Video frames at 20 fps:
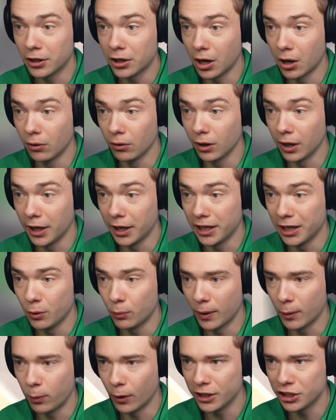you go, lady.
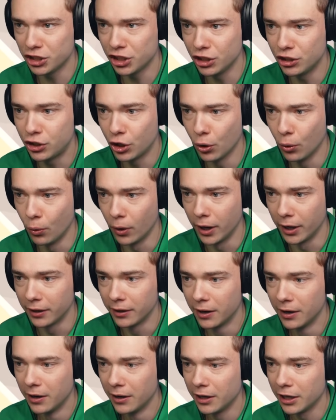Wait, what is she doing?
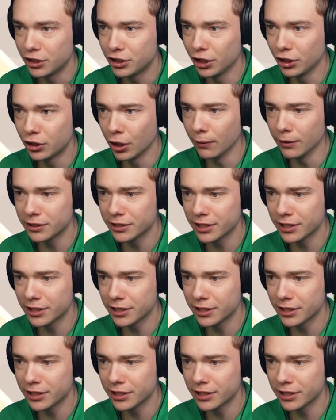Is she doing